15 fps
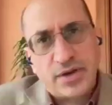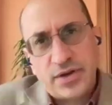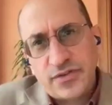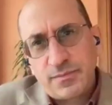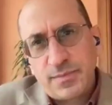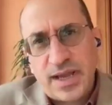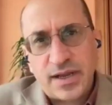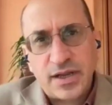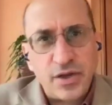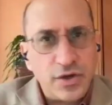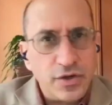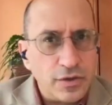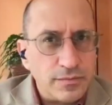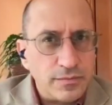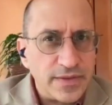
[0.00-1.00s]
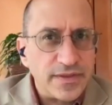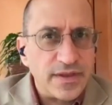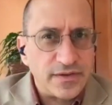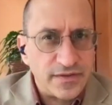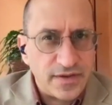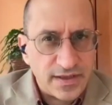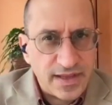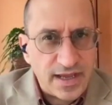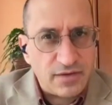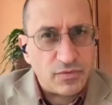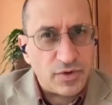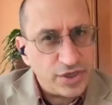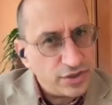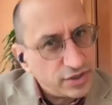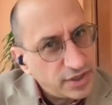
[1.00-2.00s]
immigrants back home and things like
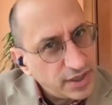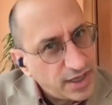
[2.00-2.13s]
that where